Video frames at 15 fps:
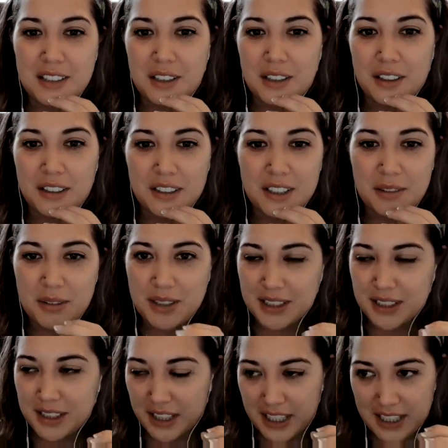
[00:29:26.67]
Girl, it
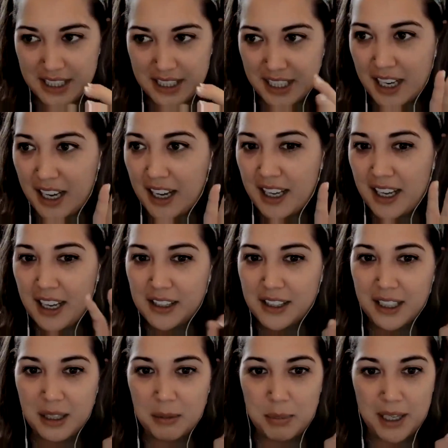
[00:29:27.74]
was crazy. I had
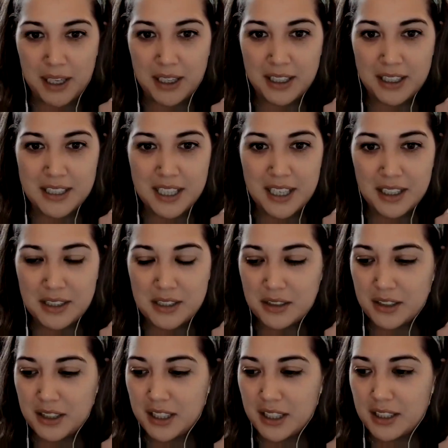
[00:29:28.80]
like a panic attack
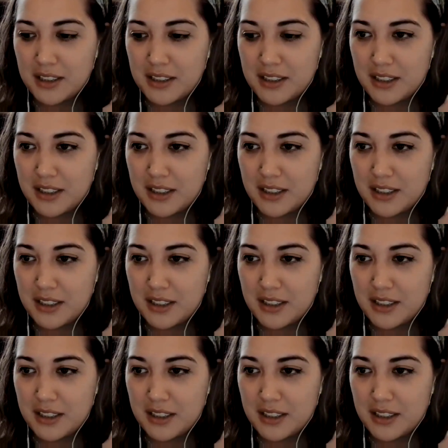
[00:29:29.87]
during it.